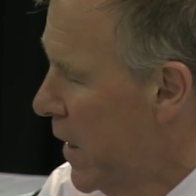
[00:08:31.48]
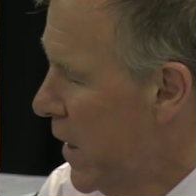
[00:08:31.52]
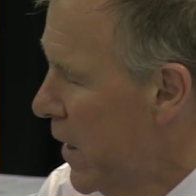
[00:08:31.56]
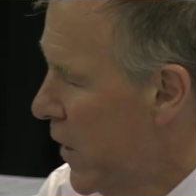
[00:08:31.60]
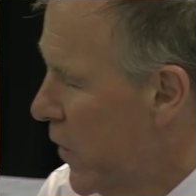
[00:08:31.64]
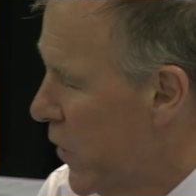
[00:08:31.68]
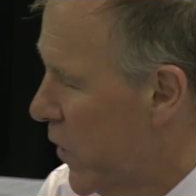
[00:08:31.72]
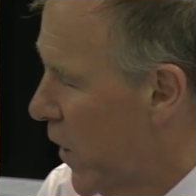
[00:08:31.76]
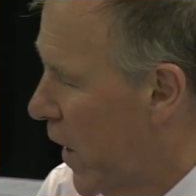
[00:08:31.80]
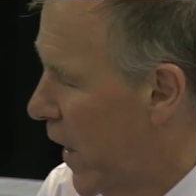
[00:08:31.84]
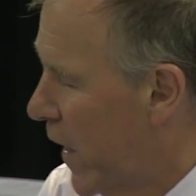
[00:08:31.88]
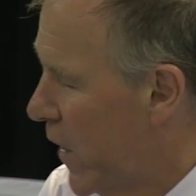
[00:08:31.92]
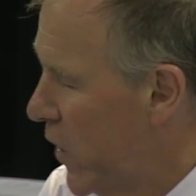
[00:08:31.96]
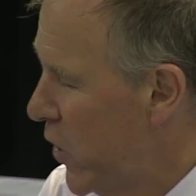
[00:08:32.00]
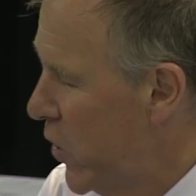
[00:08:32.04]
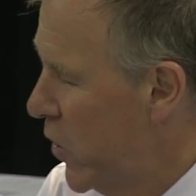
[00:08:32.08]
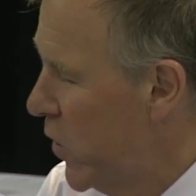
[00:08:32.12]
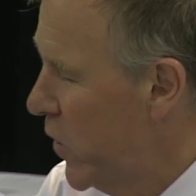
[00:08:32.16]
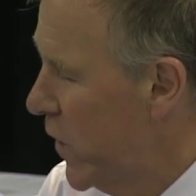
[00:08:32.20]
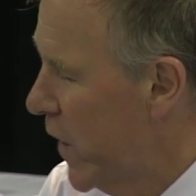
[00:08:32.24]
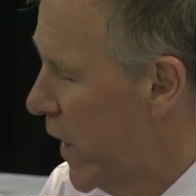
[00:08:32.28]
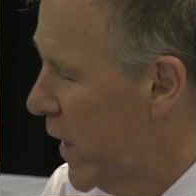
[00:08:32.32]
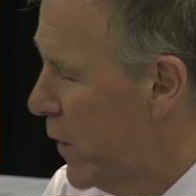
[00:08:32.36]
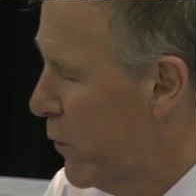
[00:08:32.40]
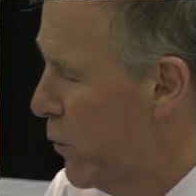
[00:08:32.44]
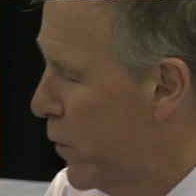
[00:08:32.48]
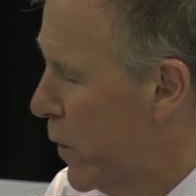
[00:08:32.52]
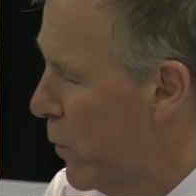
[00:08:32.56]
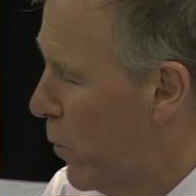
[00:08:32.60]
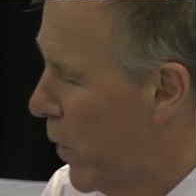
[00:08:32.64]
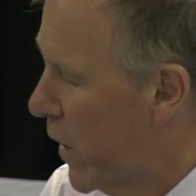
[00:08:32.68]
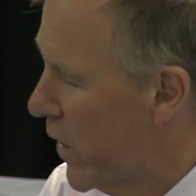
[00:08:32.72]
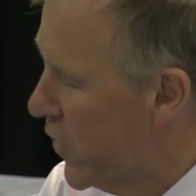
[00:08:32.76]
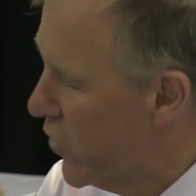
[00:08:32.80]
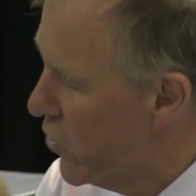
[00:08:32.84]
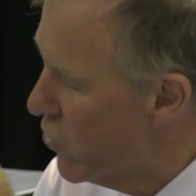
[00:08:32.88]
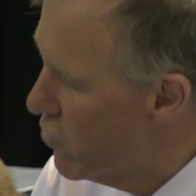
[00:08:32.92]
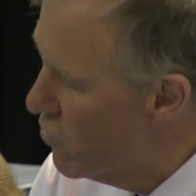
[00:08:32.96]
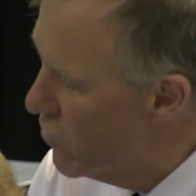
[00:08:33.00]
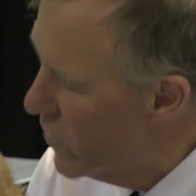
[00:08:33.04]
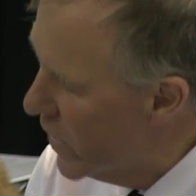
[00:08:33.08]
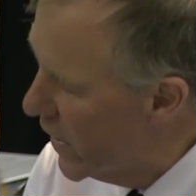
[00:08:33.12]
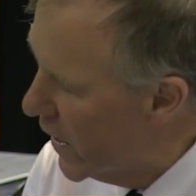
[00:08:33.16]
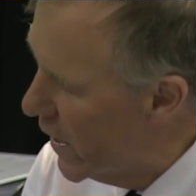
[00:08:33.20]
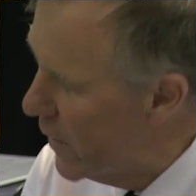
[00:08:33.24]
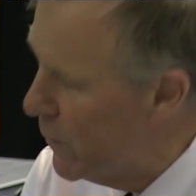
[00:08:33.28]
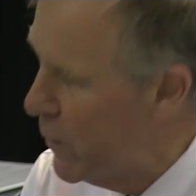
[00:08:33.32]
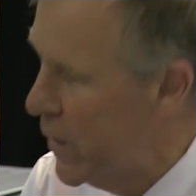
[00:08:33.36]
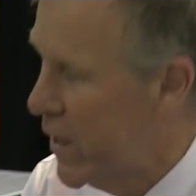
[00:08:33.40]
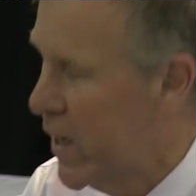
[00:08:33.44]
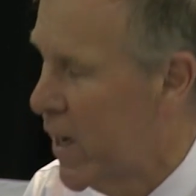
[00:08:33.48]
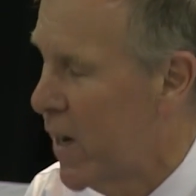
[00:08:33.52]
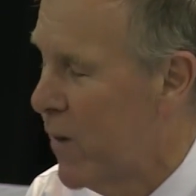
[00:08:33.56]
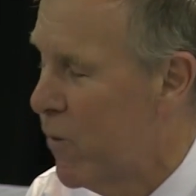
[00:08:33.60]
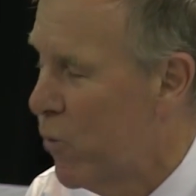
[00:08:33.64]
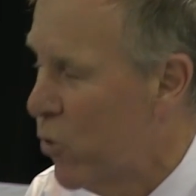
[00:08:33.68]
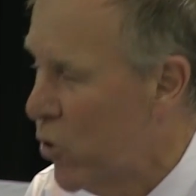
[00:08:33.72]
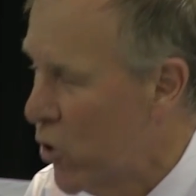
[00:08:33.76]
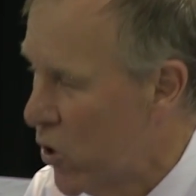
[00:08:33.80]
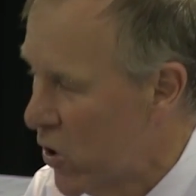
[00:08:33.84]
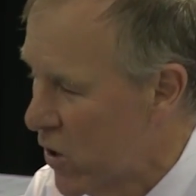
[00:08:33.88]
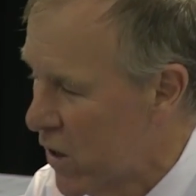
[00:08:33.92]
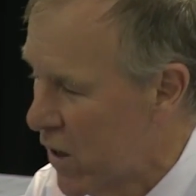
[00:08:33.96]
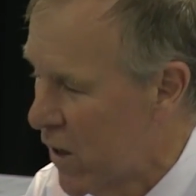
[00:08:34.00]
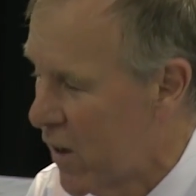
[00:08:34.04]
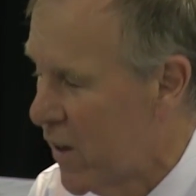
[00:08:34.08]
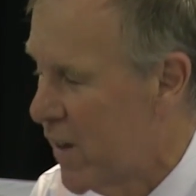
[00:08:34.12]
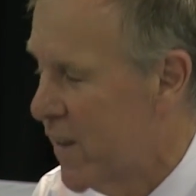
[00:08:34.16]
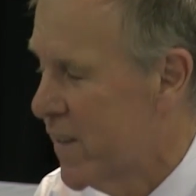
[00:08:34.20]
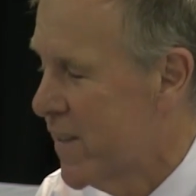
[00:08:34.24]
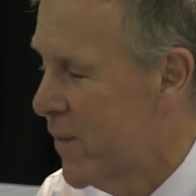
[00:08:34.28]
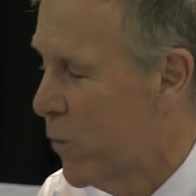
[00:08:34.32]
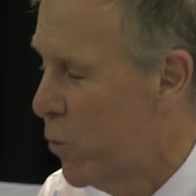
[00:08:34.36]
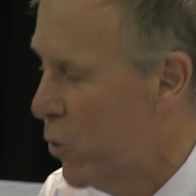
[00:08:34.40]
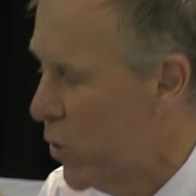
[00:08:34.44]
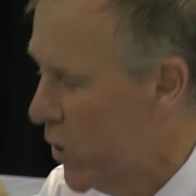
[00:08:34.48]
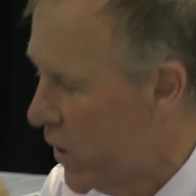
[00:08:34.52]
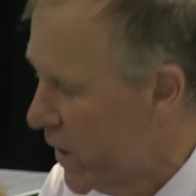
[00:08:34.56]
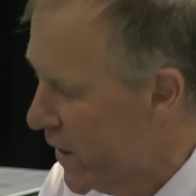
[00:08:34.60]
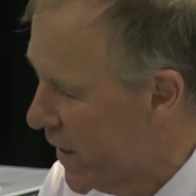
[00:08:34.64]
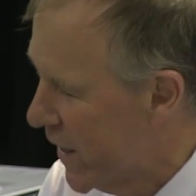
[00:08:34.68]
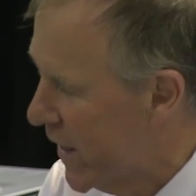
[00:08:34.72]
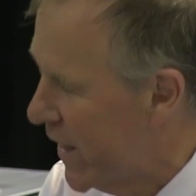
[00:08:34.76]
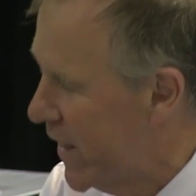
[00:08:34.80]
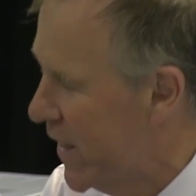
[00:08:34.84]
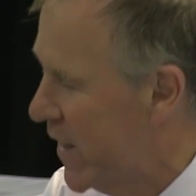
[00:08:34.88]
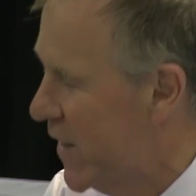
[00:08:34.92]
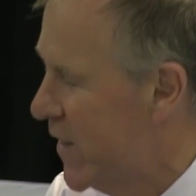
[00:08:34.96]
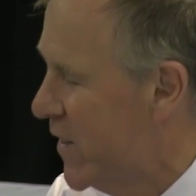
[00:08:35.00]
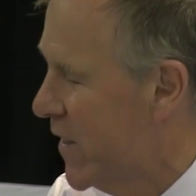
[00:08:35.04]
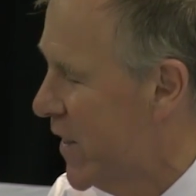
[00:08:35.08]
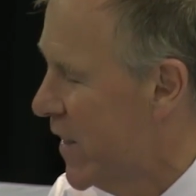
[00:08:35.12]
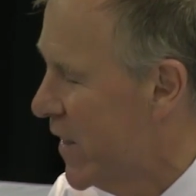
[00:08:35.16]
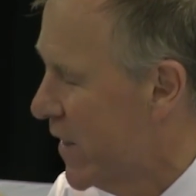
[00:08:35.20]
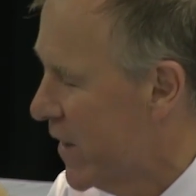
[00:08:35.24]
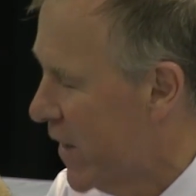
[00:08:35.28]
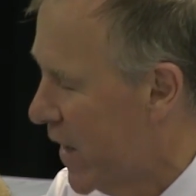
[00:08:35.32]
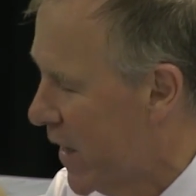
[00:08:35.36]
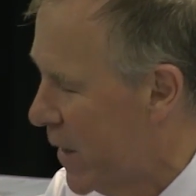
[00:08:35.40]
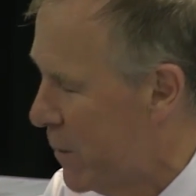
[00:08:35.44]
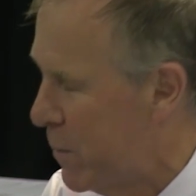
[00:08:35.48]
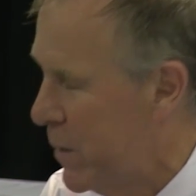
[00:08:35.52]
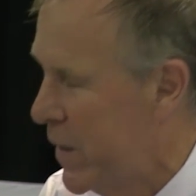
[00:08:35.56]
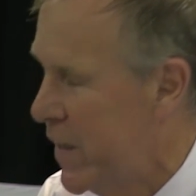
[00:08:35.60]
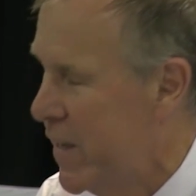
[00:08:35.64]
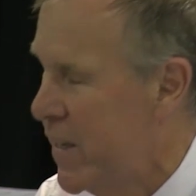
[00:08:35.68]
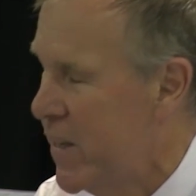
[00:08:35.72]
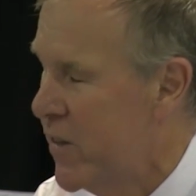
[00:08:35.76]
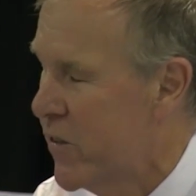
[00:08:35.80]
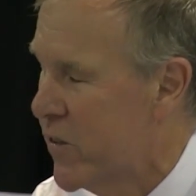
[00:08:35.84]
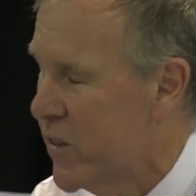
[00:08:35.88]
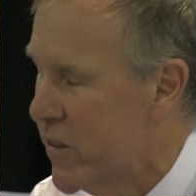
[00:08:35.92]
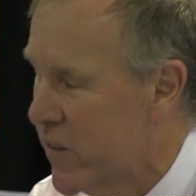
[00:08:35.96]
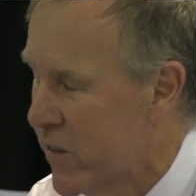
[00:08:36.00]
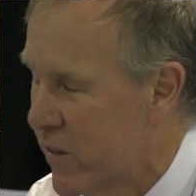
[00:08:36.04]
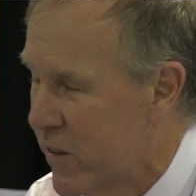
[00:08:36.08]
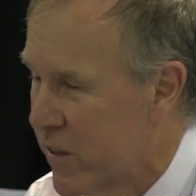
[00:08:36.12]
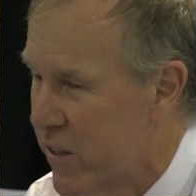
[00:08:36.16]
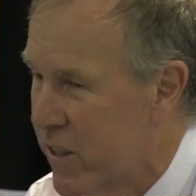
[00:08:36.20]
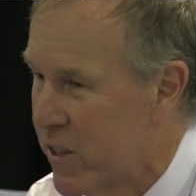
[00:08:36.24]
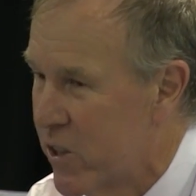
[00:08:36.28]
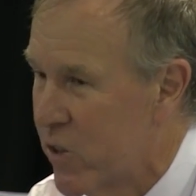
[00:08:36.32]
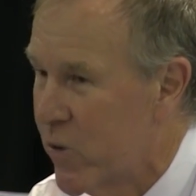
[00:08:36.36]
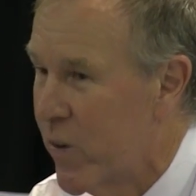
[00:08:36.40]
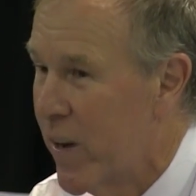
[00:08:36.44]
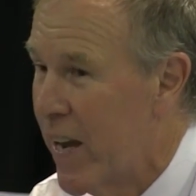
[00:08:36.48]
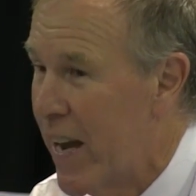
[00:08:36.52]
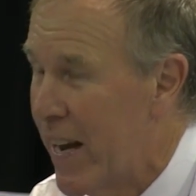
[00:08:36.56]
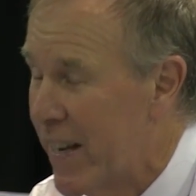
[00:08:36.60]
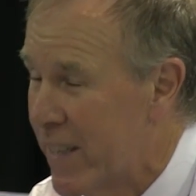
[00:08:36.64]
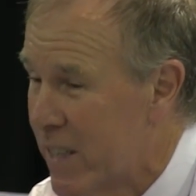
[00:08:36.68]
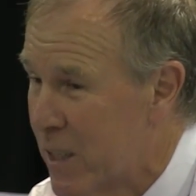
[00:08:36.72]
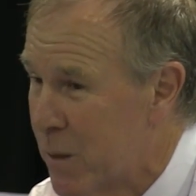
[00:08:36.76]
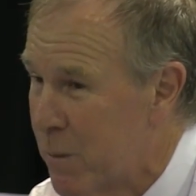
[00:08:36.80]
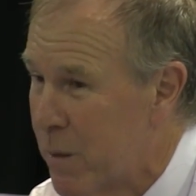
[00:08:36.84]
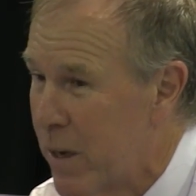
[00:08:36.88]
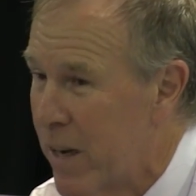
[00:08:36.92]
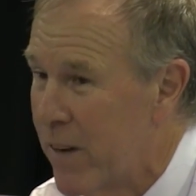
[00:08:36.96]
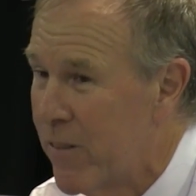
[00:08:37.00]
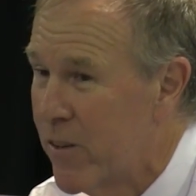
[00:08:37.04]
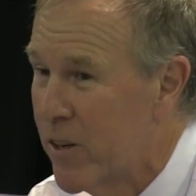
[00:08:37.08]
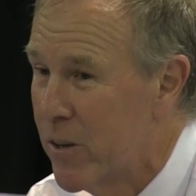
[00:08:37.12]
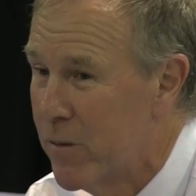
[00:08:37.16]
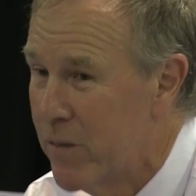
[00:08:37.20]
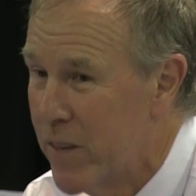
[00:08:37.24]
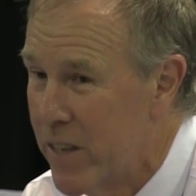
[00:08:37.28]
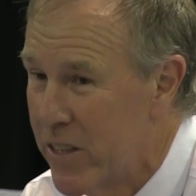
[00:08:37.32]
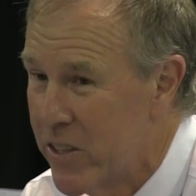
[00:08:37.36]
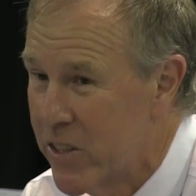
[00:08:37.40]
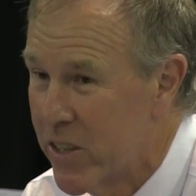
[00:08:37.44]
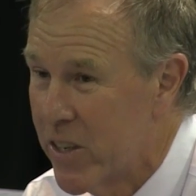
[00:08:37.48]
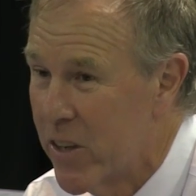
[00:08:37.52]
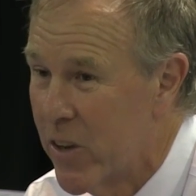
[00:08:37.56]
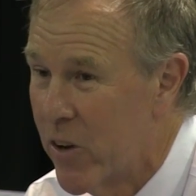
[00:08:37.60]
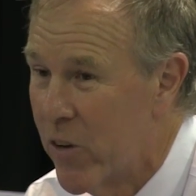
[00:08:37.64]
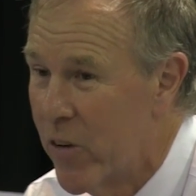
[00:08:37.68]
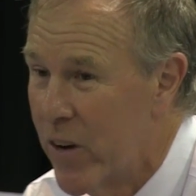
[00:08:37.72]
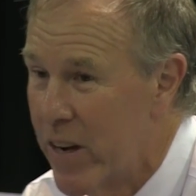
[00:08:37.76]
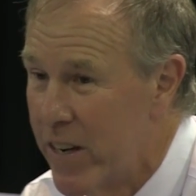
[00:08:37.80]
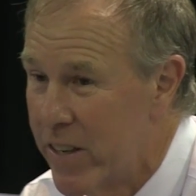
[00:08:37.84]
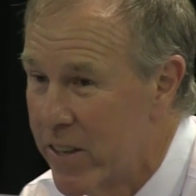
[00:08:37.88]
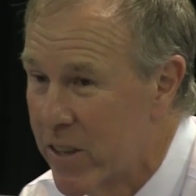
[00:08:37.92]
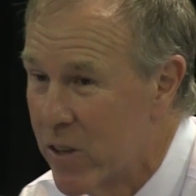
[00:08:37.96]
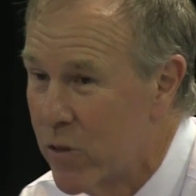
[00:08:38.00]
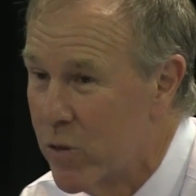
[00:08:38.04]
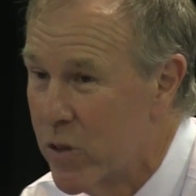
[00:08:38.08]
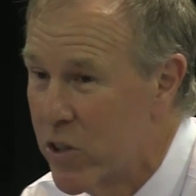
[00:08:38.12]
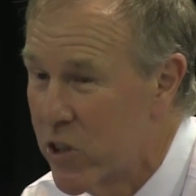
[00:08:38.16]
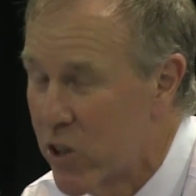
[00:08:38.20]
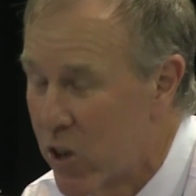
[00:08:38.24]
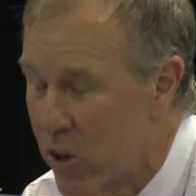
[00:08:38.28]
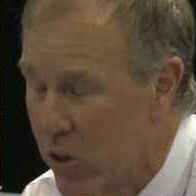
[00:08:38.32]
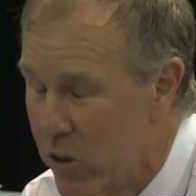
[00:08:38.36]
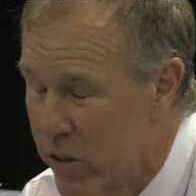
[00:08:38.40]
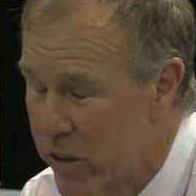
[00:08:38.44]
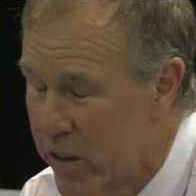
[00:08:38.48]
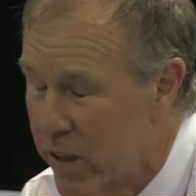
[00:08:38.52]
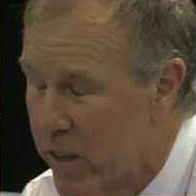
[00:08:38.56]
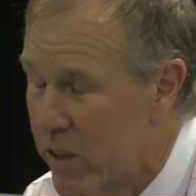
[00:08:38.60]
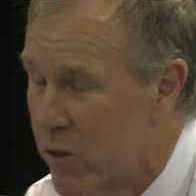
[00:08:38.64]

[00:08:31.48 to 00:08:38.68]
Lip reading: So I knew that if we wanted to really become world-class, world leaders in diabetes research, we had to be able to measure the rate at which the